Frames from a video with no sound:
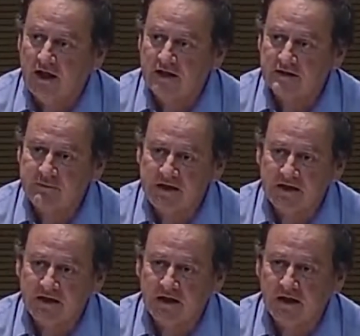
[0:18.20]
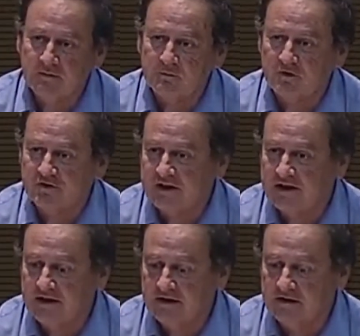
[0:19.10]
As Menahem was
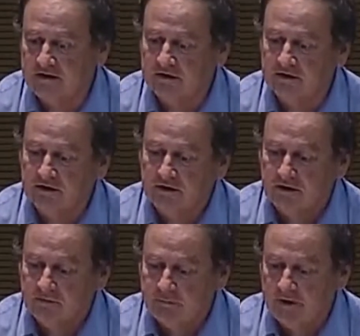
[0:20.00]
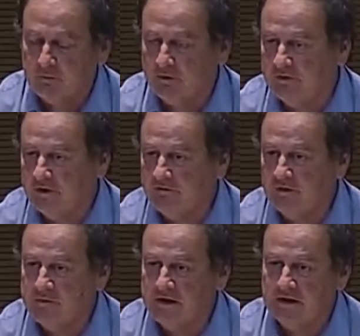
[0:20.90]
saying, people are very
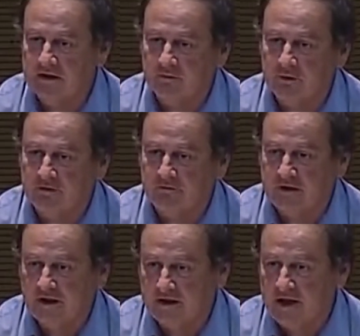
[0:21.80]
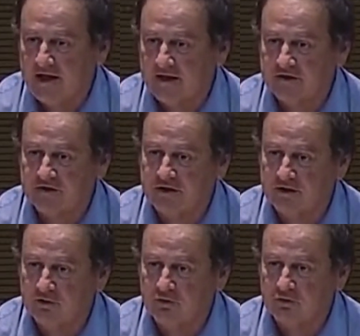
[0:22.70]
familiar with VIX.
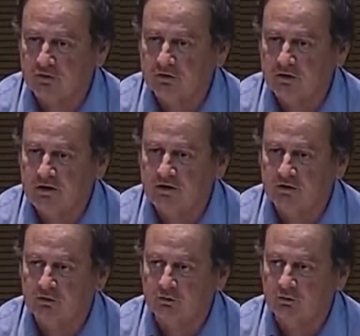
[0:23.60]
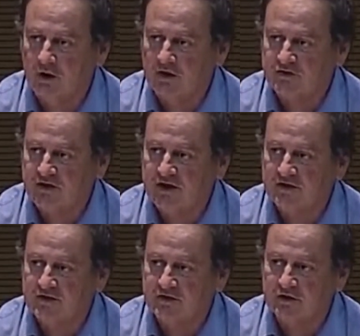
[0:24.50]
They use it to
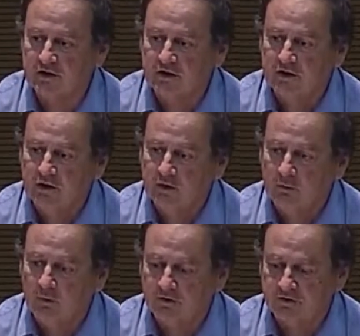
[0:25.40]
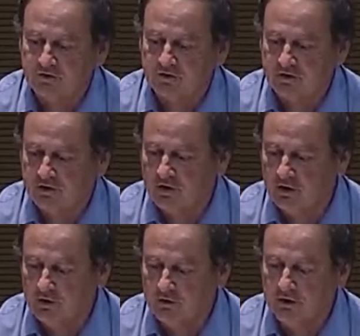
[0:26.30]
assess what is going
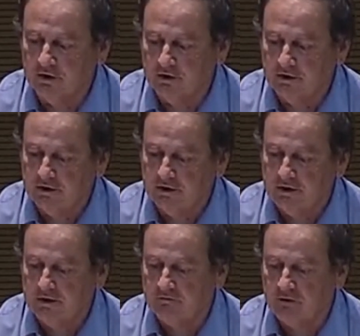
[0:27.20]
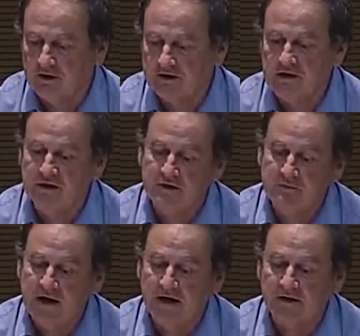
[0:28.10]
on in the volatility
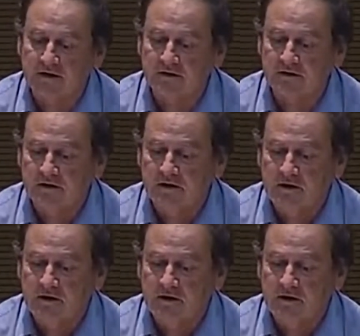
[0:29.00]
market.